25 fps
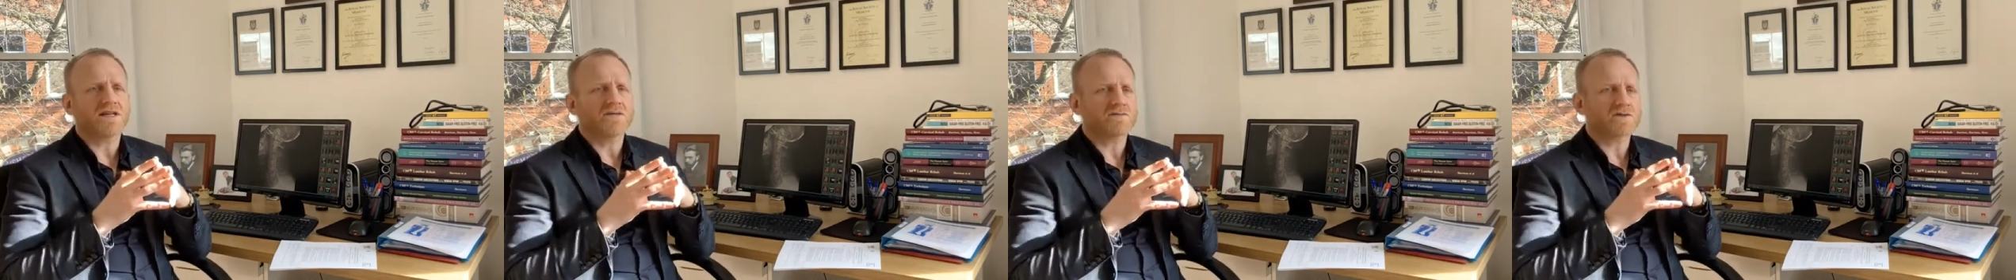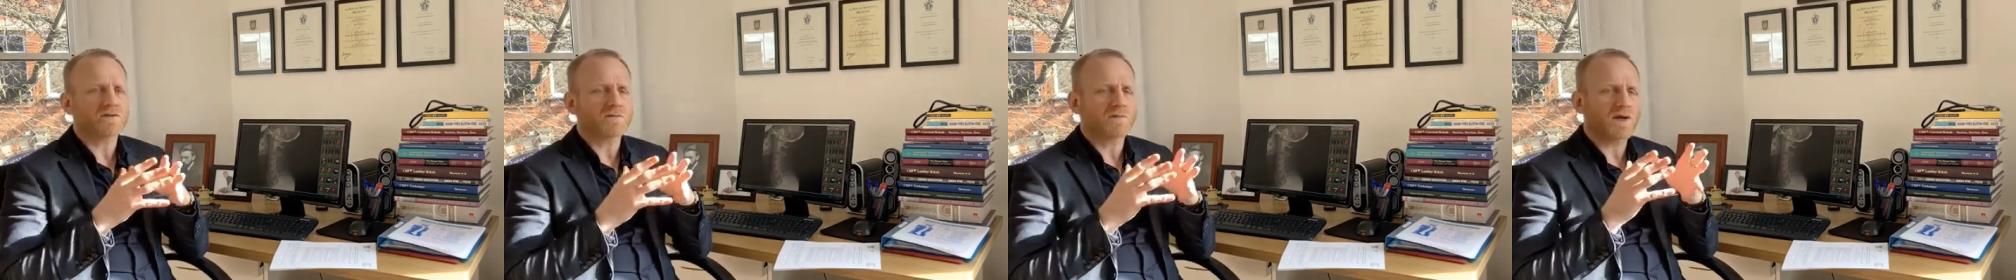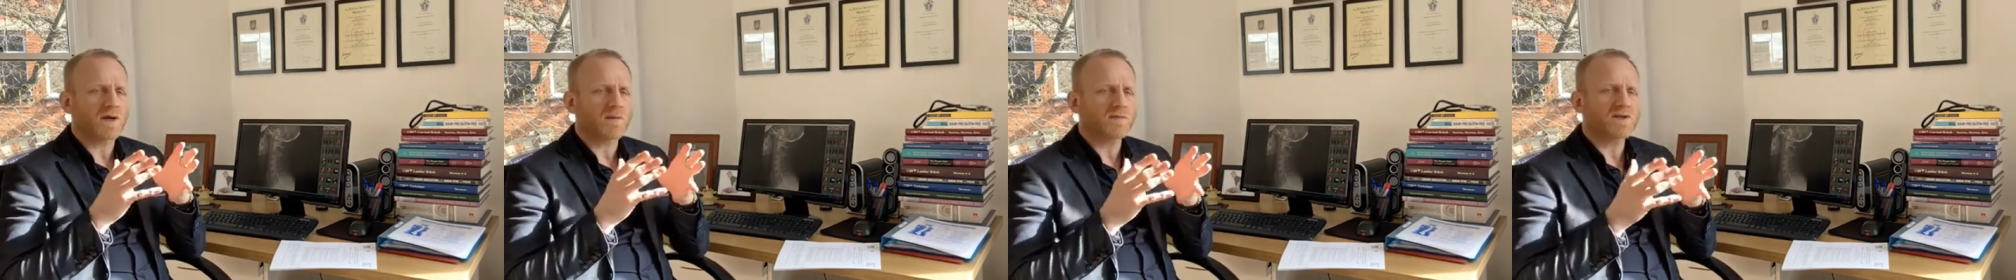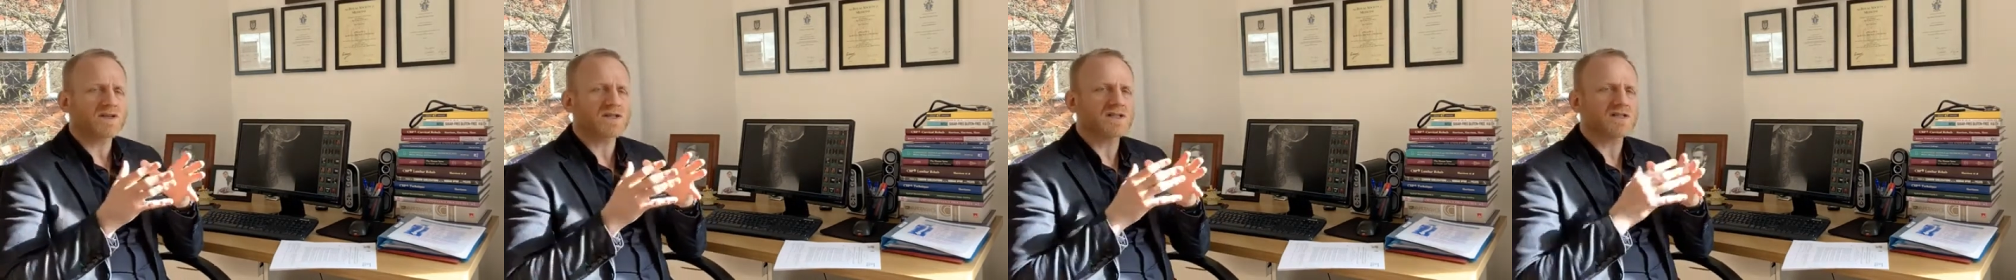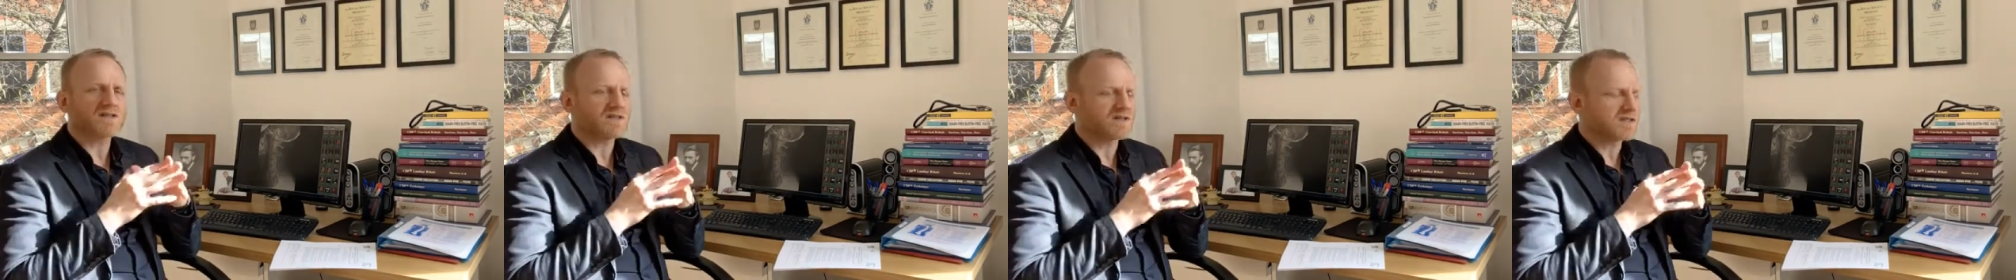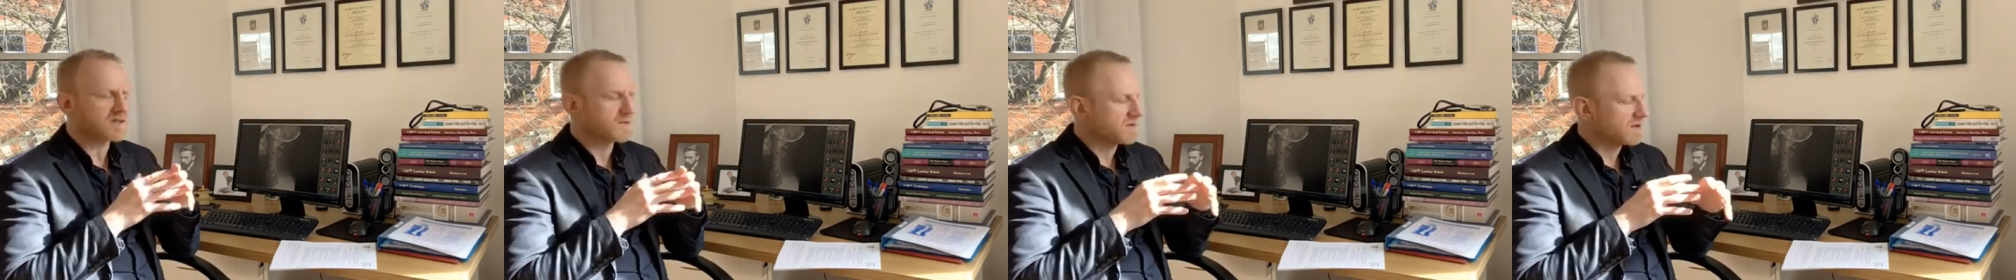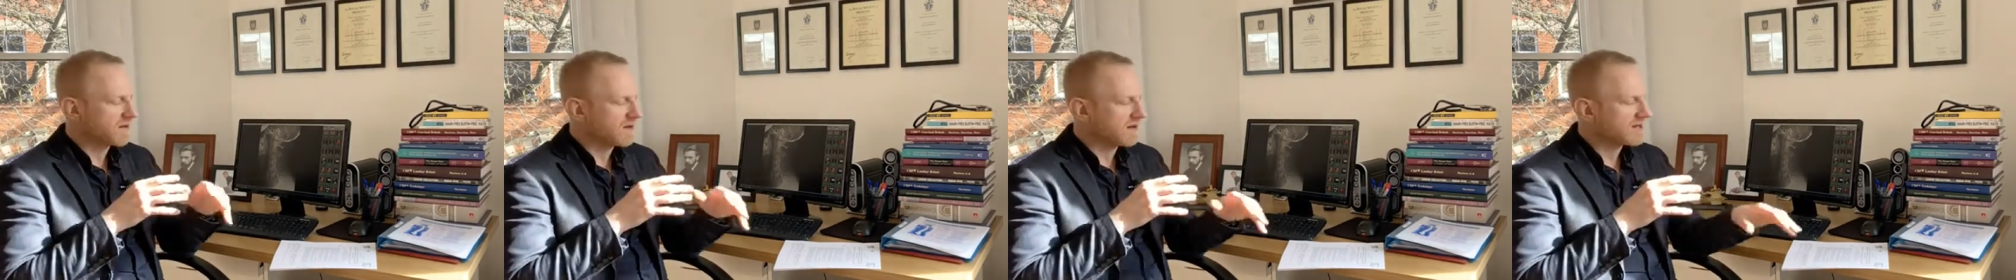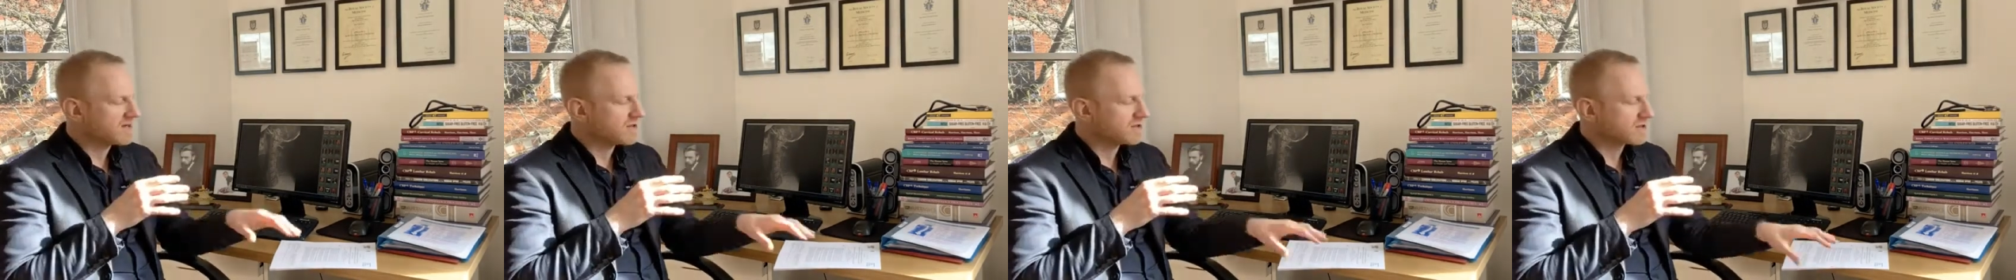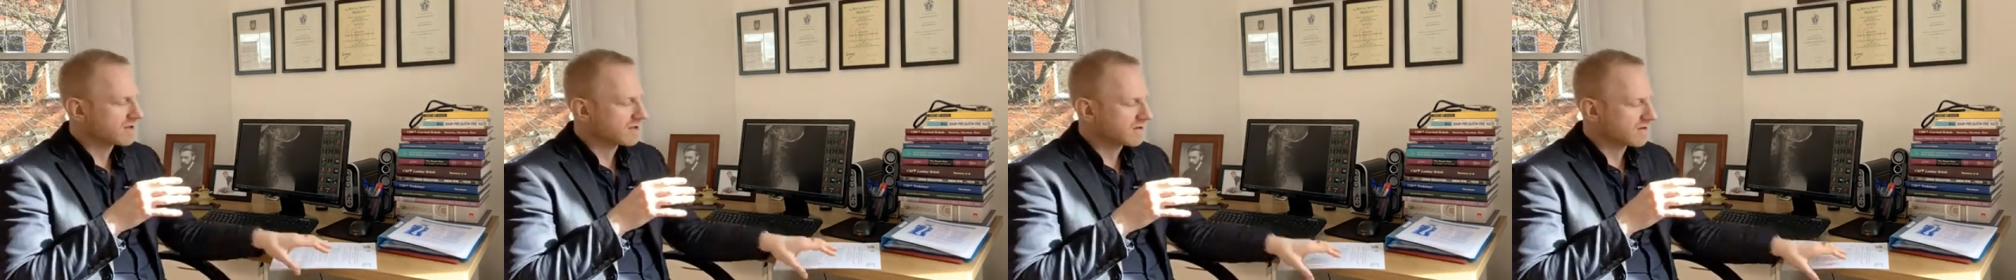it was published in the
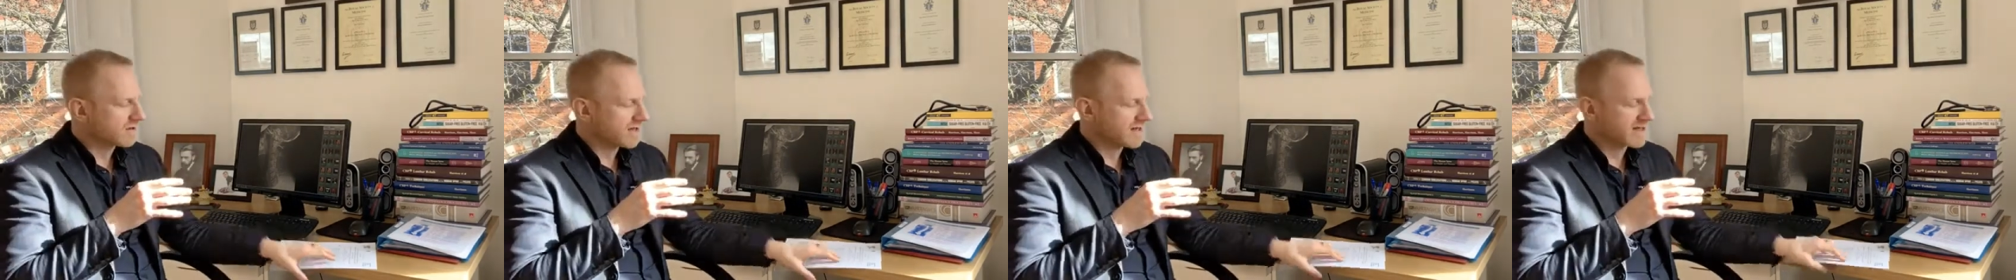Spine Journal,